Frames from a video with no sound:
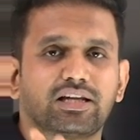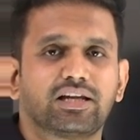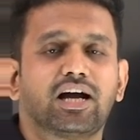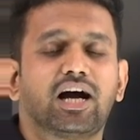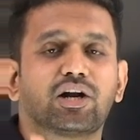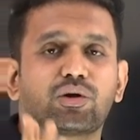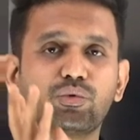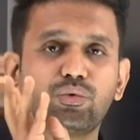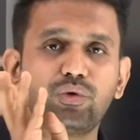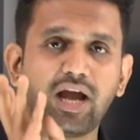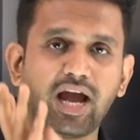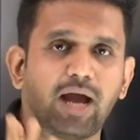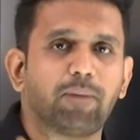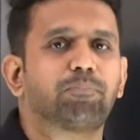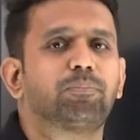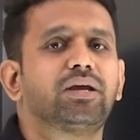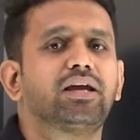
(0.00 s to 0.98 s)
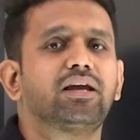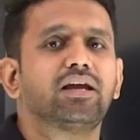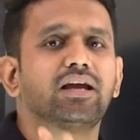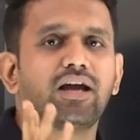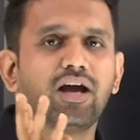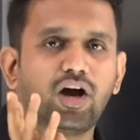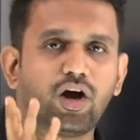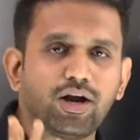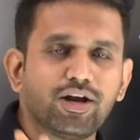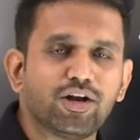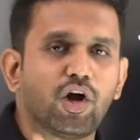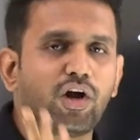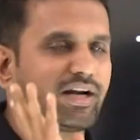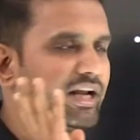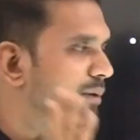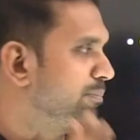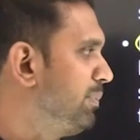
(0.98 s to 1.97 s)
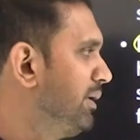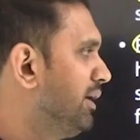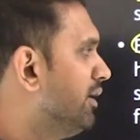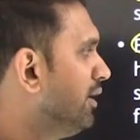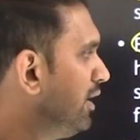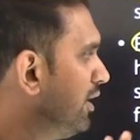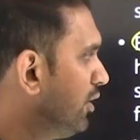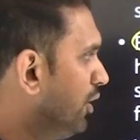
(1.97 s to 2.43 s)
regard to happy or not happy.